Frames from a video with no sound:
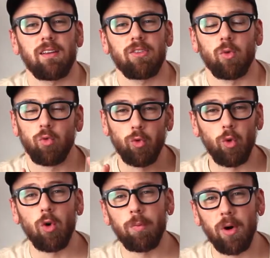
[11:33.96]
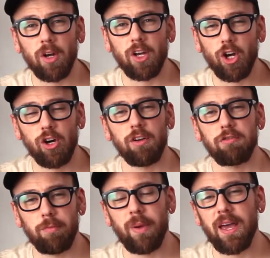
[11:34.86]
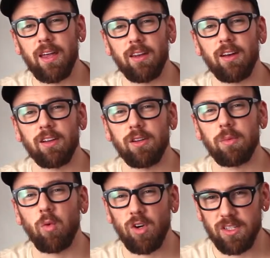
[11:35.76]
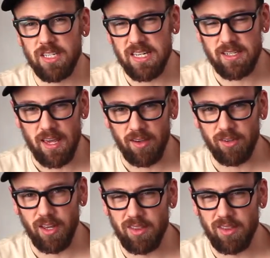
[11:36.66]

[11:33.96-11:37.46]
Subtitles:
the rulebook could have been a little more detailed.